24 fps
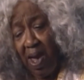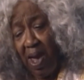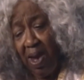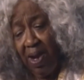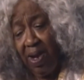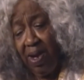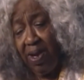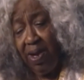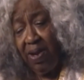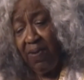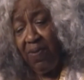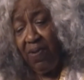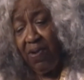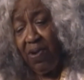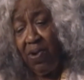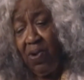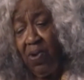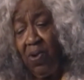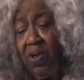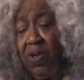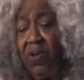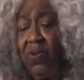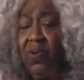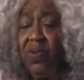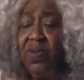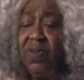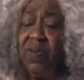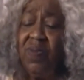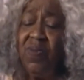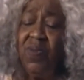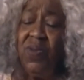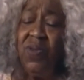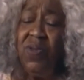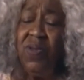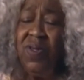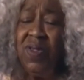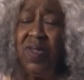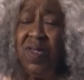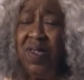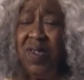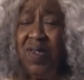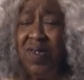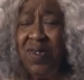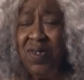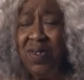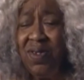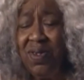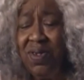I didn't even know he was a
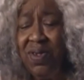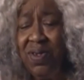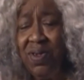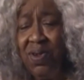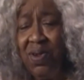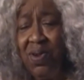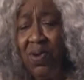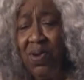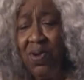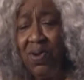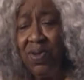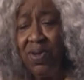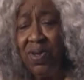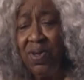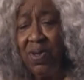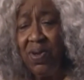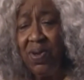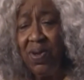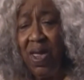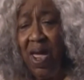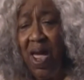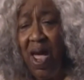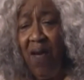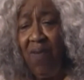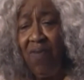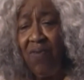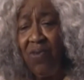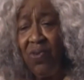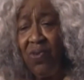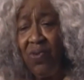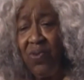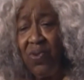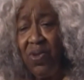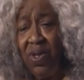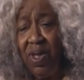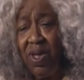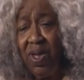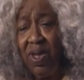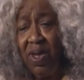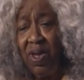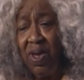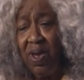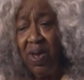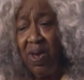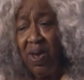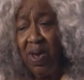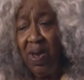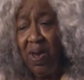musician, you know, until after we
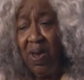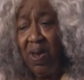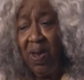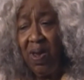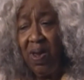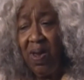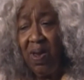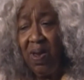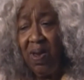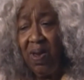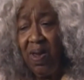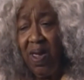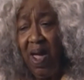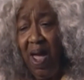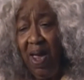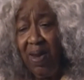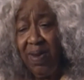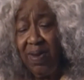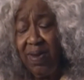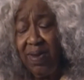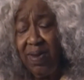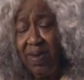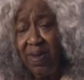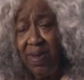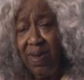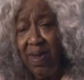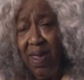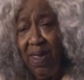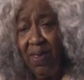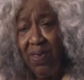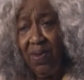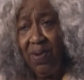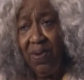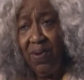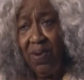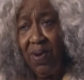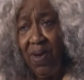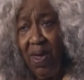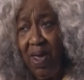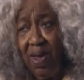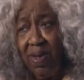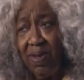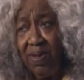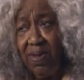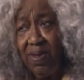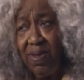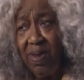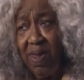got together
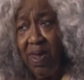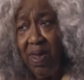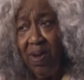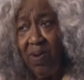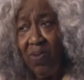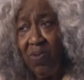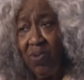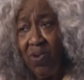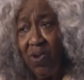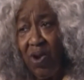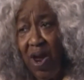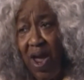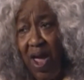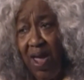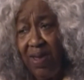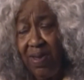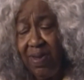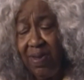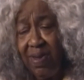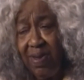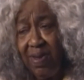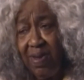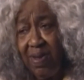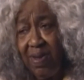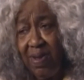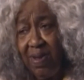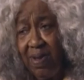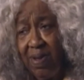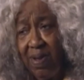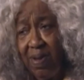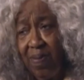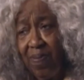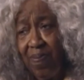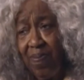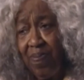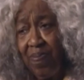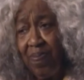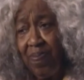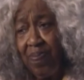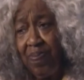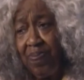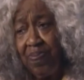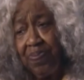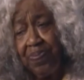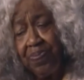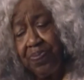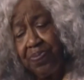at and we're at the um,